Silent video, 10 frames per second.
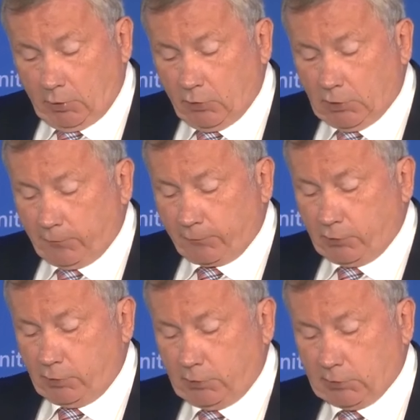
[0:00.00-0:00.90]
You are, of
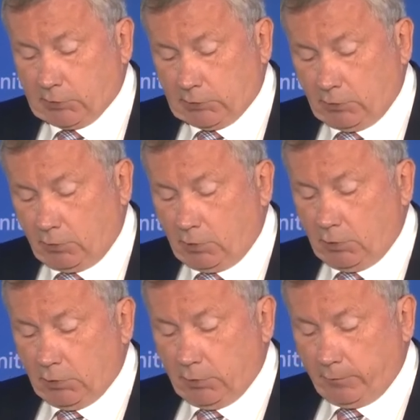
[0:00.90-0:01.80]
course,
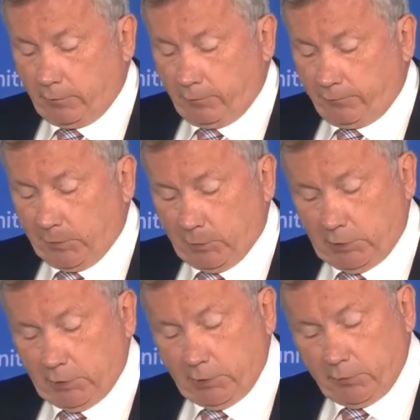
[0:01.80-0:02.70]
all
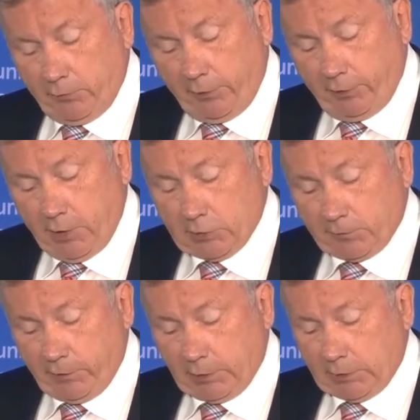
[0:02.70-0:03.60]
familiar with these
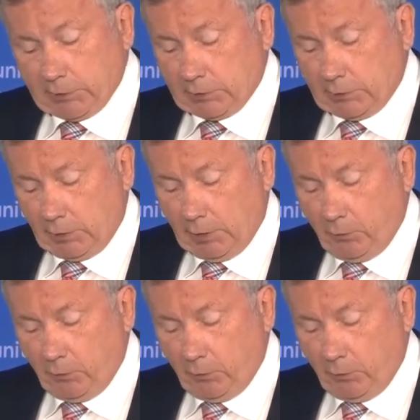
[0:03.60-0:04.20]
figures